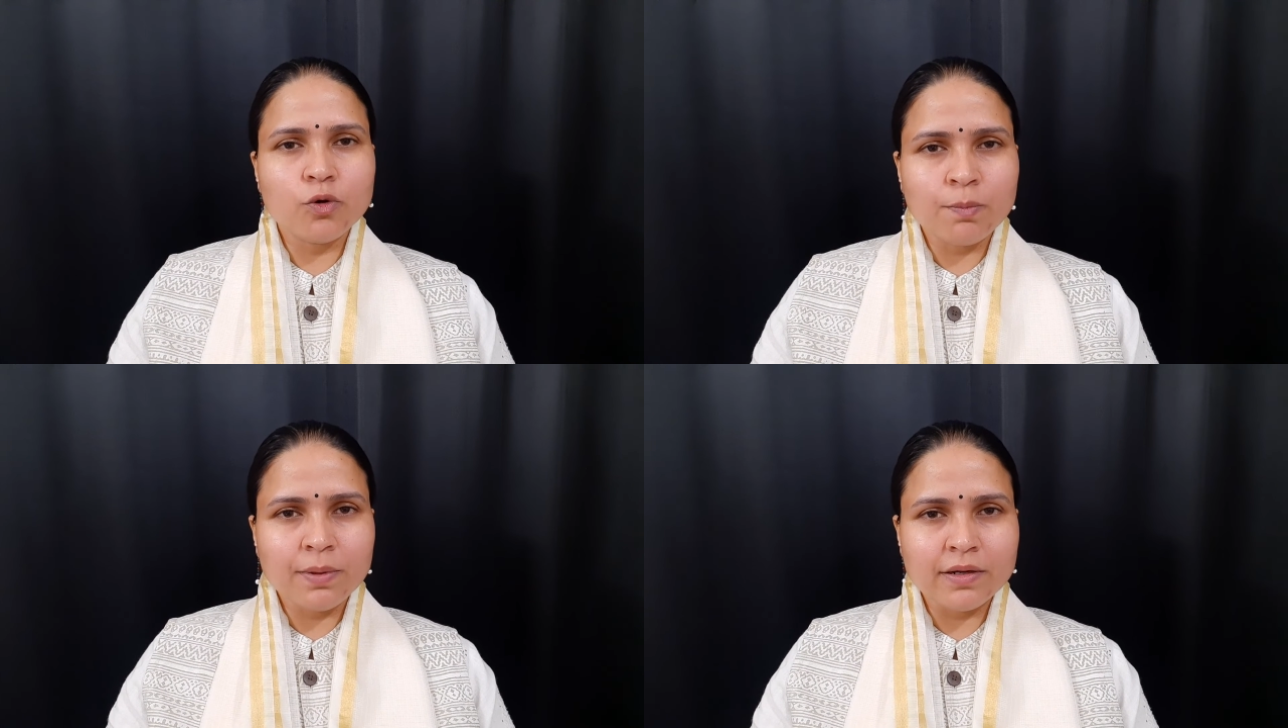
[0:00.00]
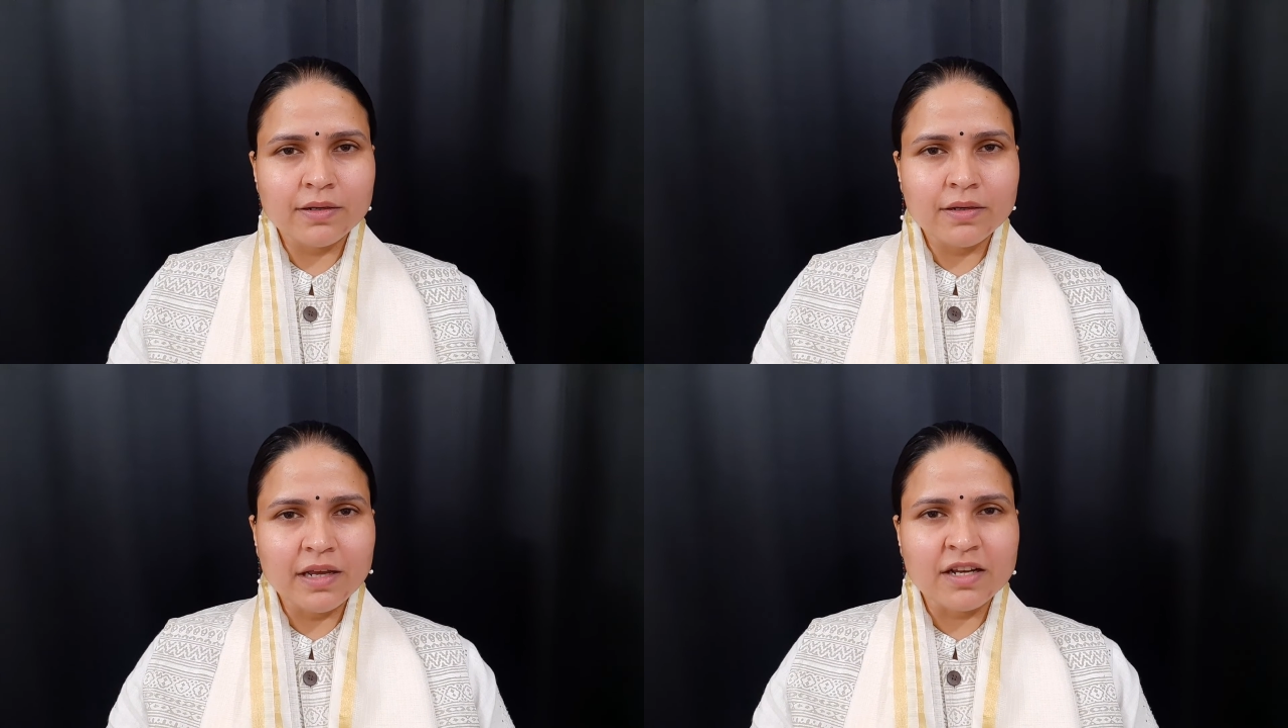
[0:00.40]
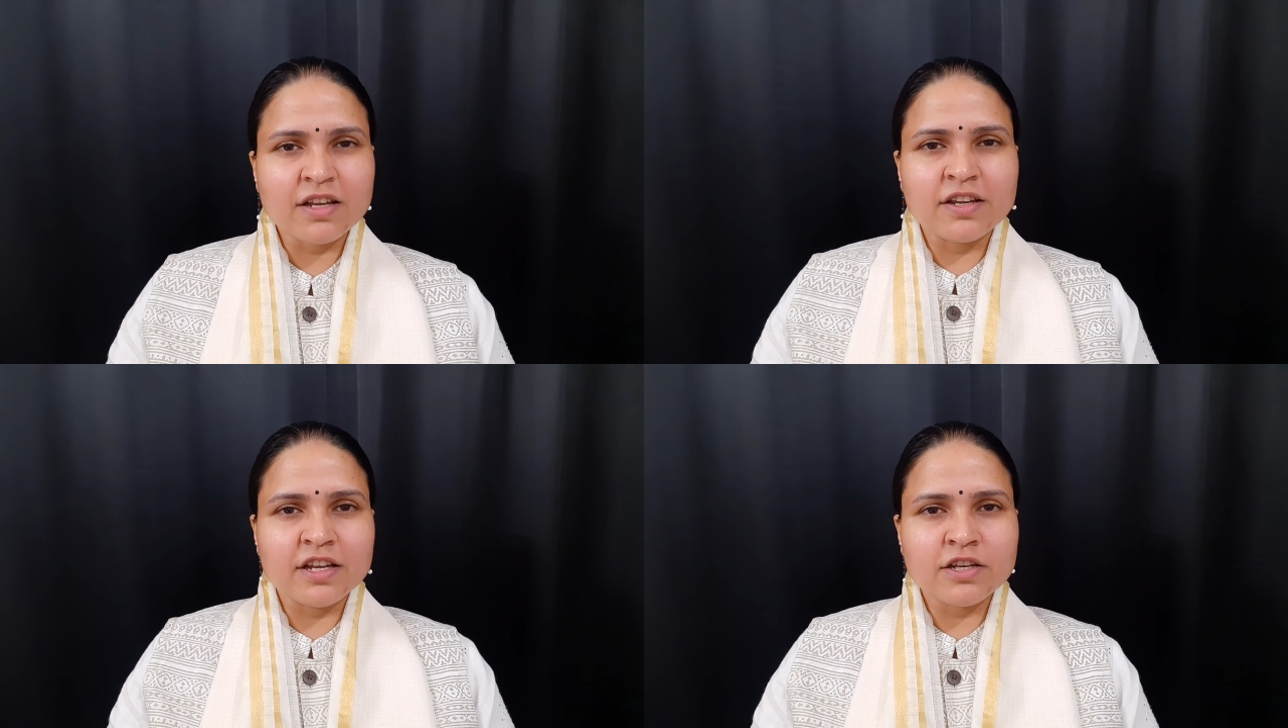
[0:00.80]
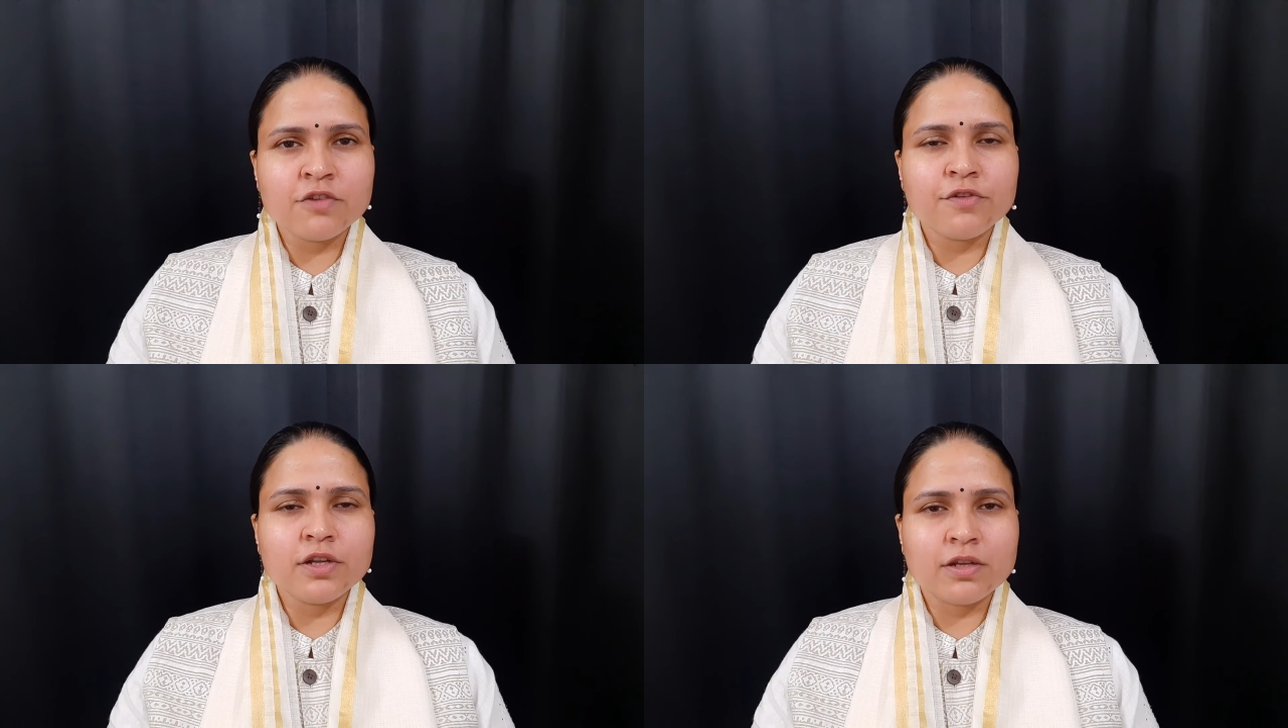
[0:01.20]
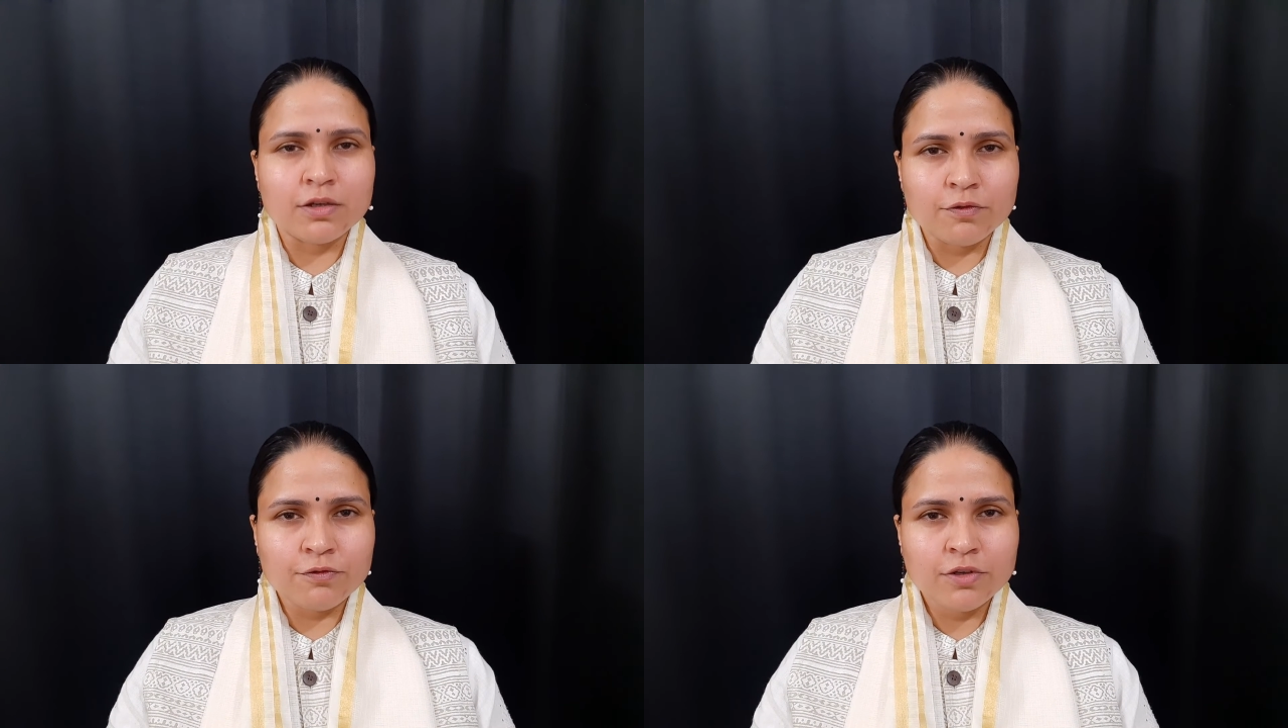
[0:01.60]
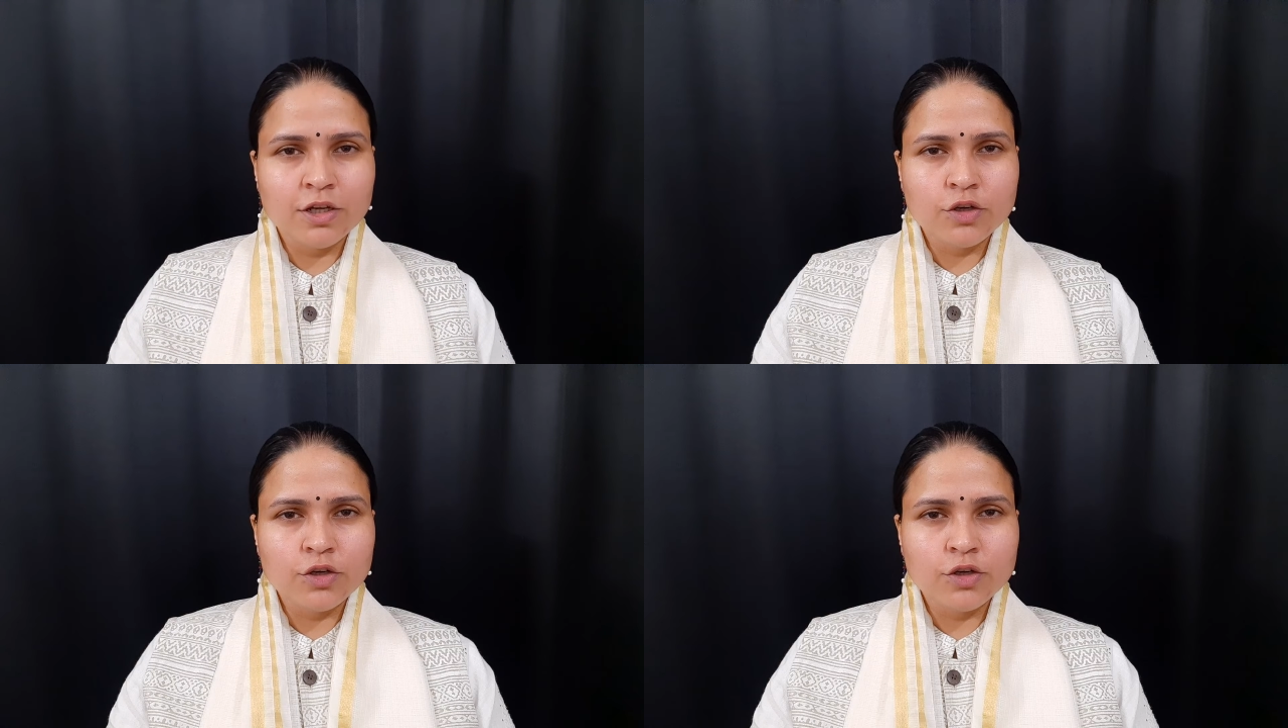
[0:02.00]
open and creative enough